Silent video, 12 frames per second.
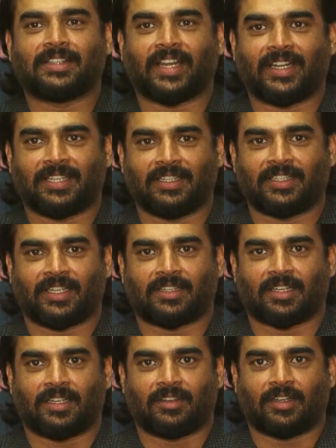that
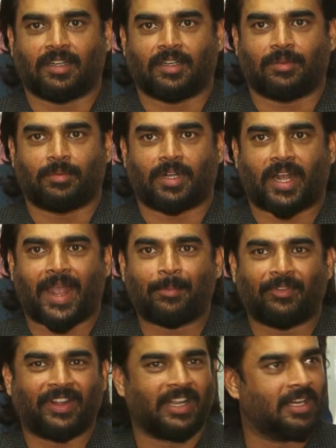
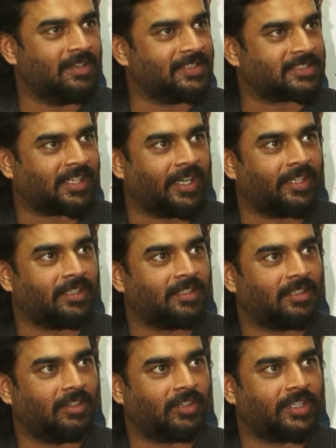I'm a very nervous guy.
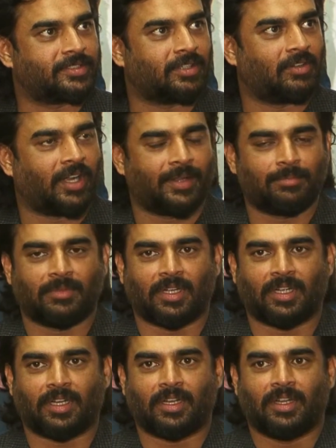Okay, so
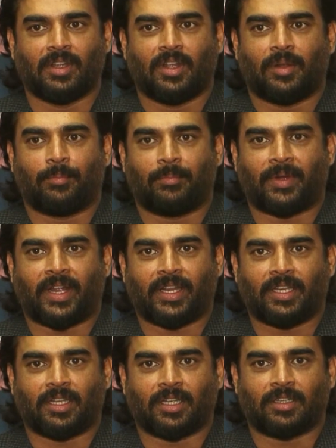
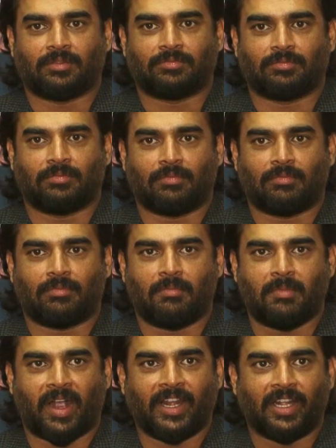my uh,
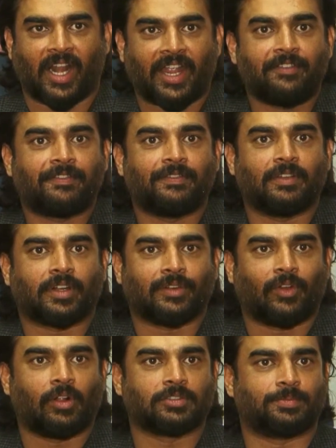my life
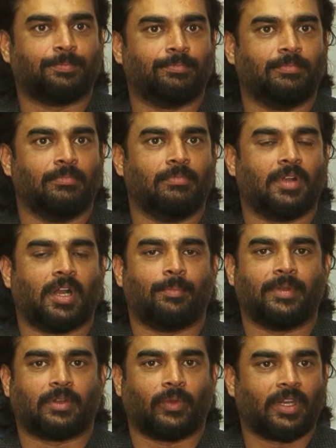revolves
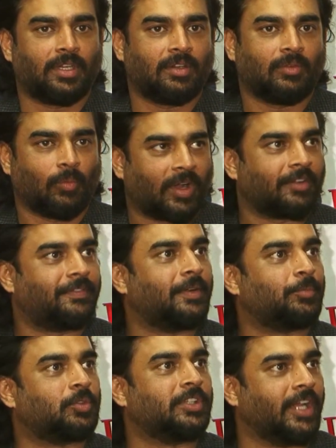between one
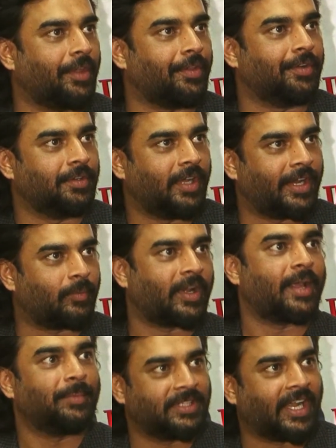film to the other, and
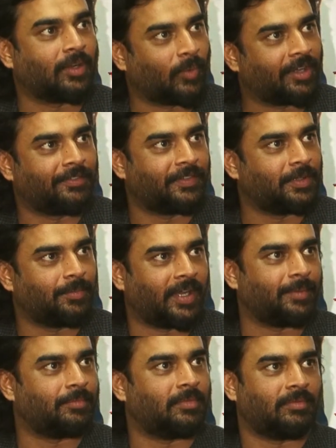when I'm in that one film,
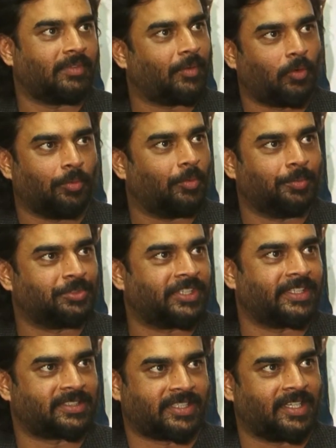I'm
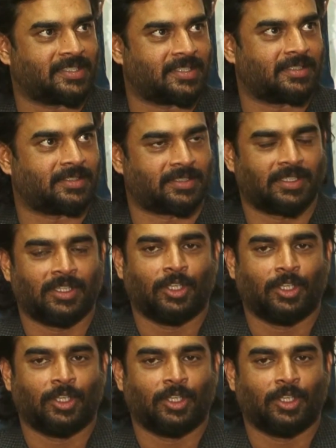obsessed as it is.